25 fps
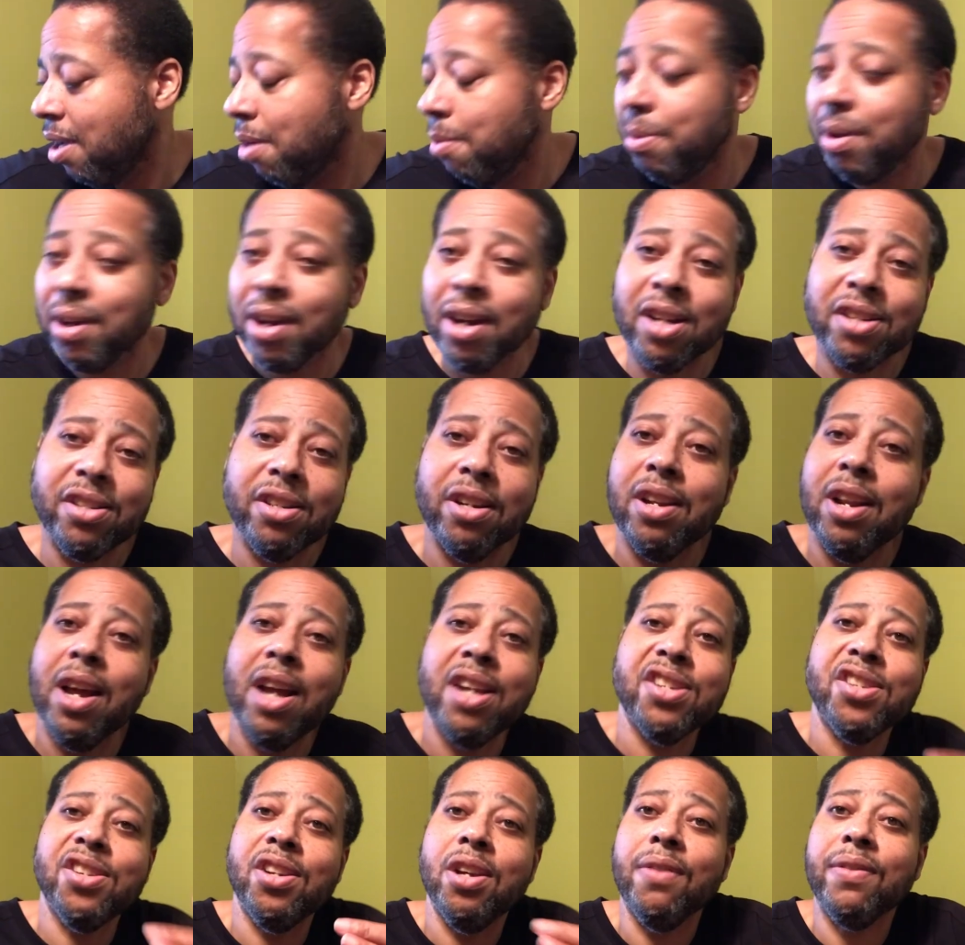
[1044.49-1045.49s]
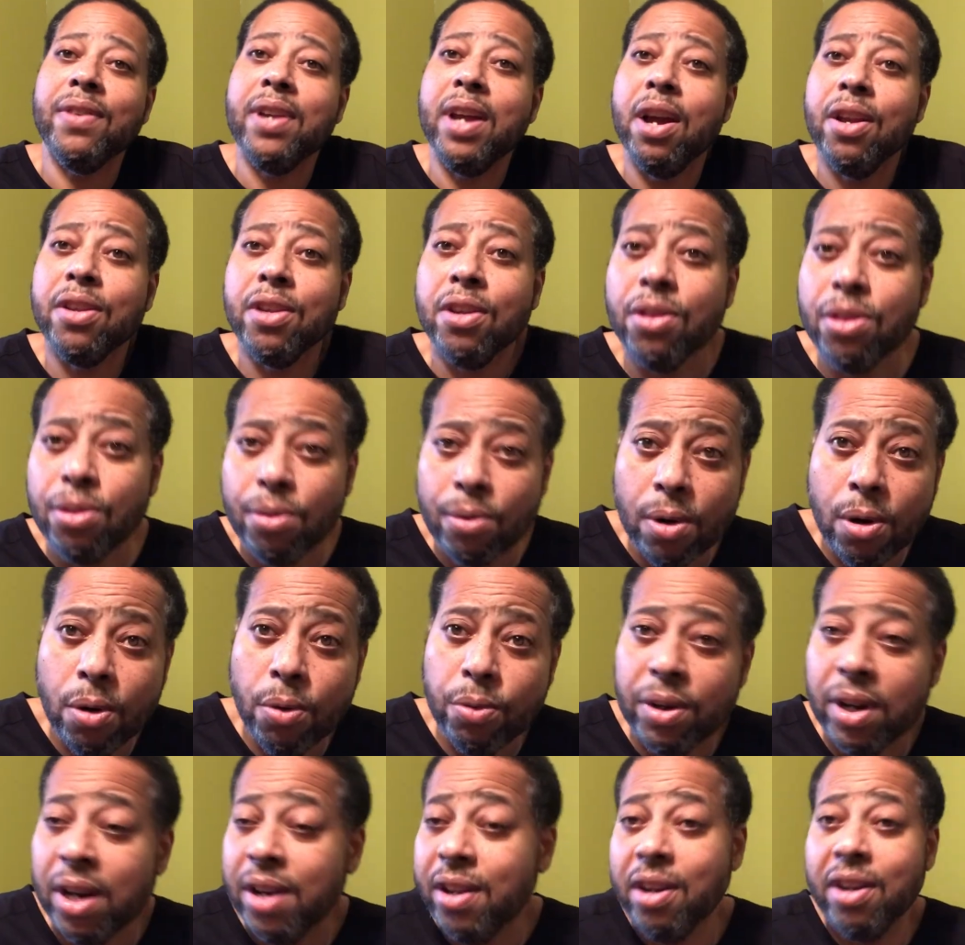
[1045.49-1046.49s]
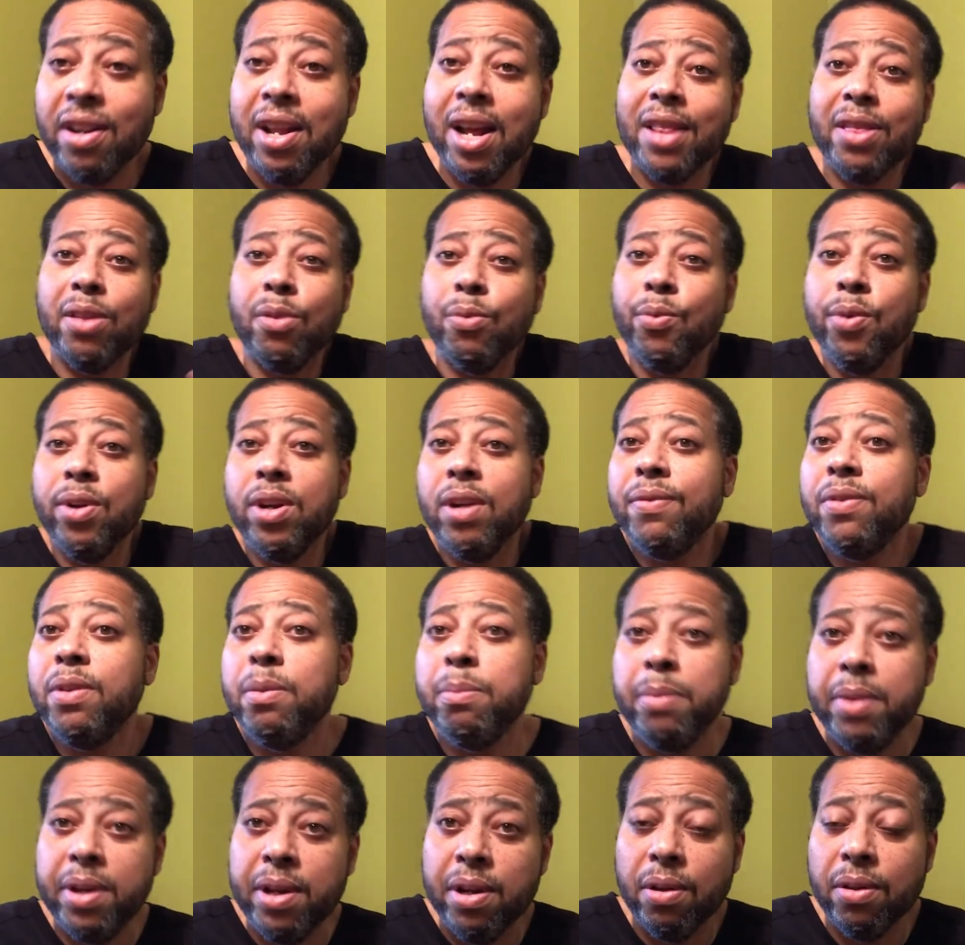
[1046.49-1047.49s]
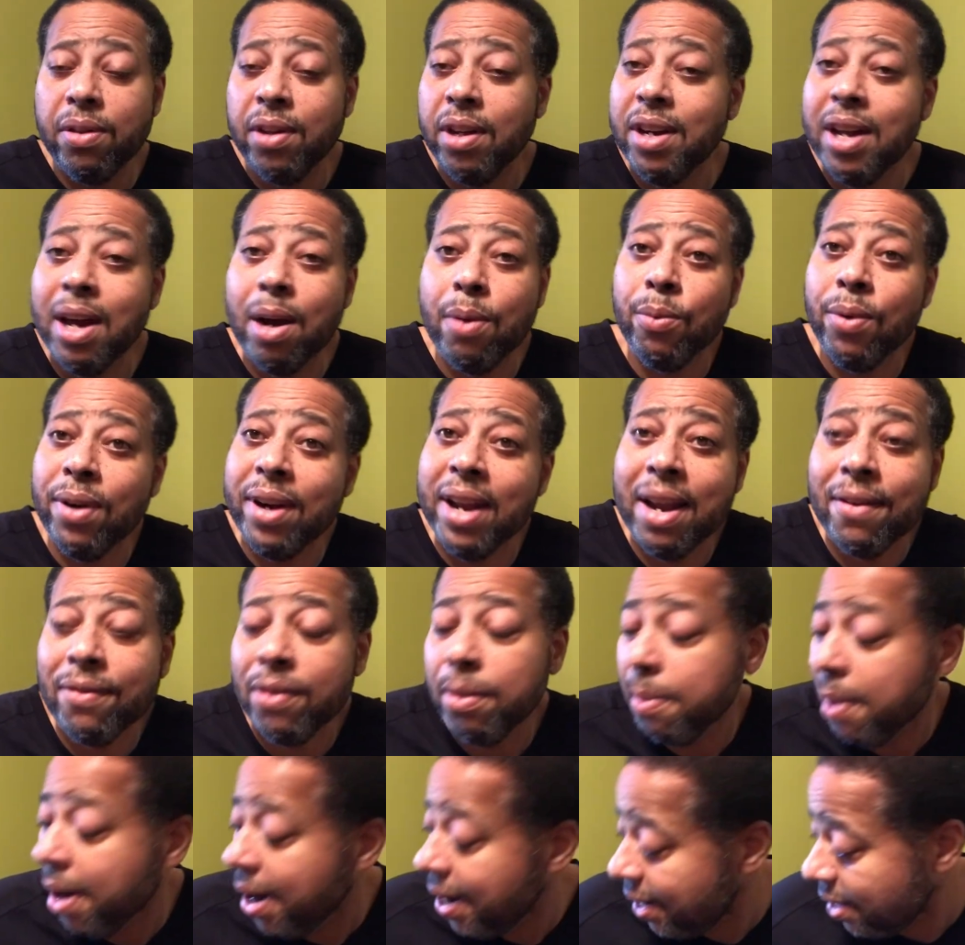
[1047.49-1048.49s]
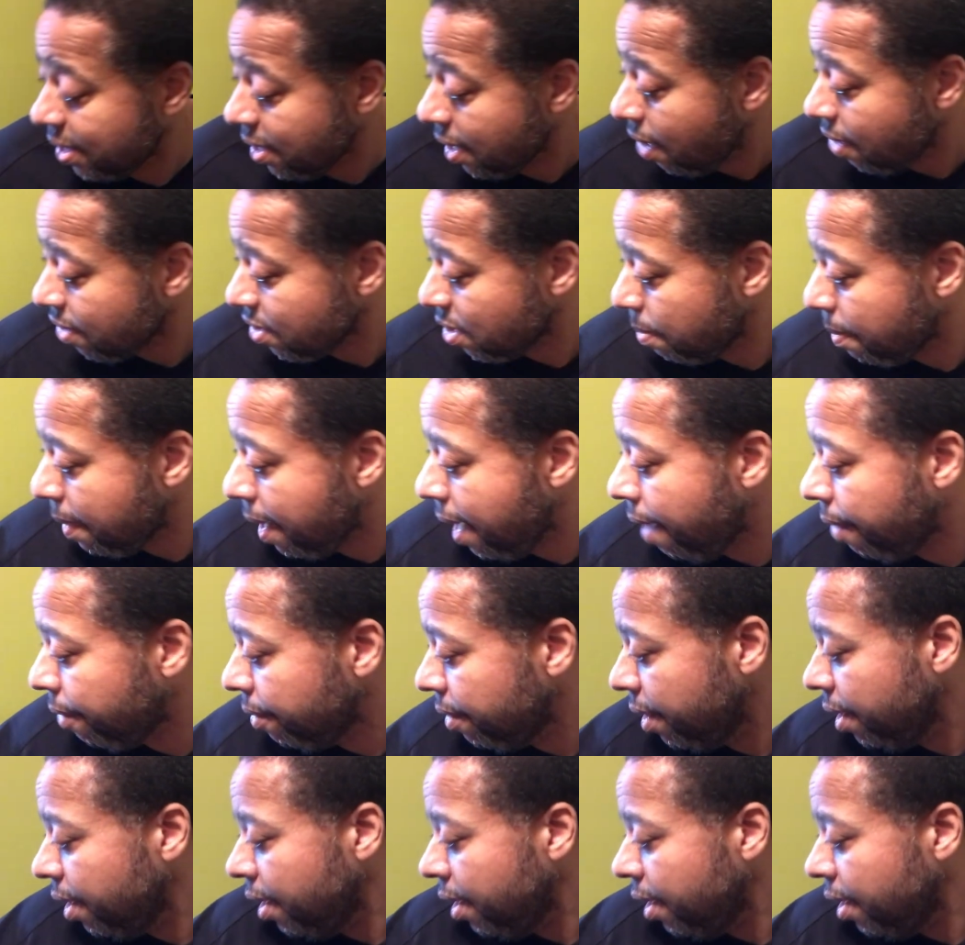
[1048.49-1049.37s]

because they're not shoved down your throat and they're not the run of the mill and not what everybody talks about